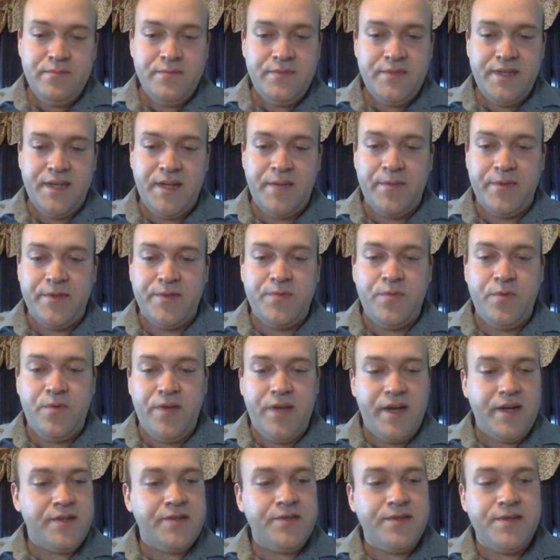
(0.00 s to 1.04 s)
sediments won't
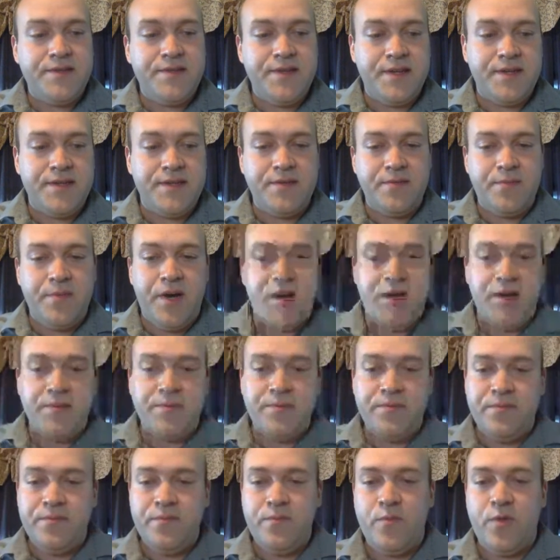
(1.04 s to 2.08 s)
actually sink to the
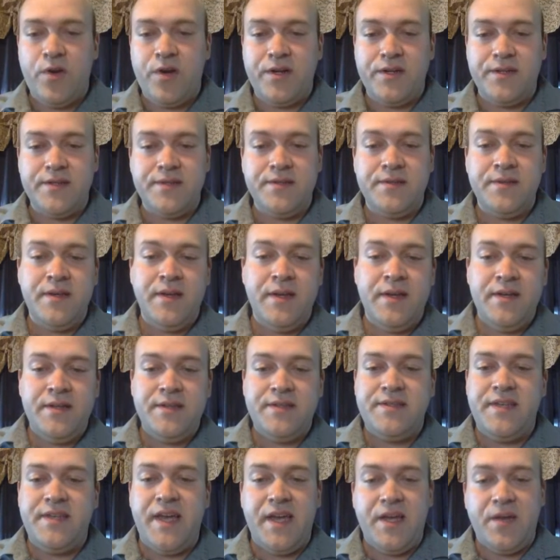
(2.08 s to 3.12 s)
bottom, whereas
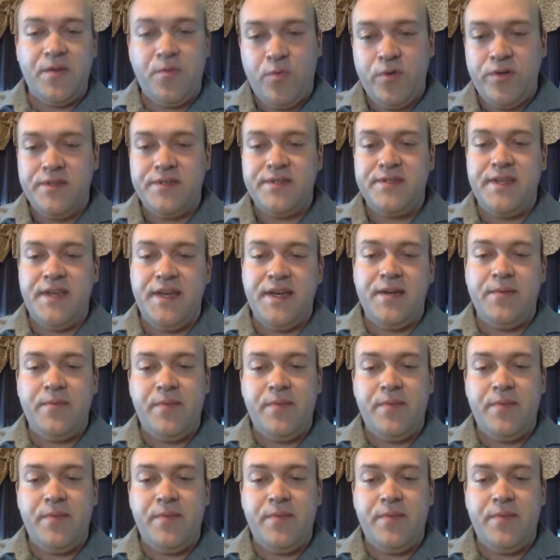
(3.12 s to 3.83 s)
sand will sink.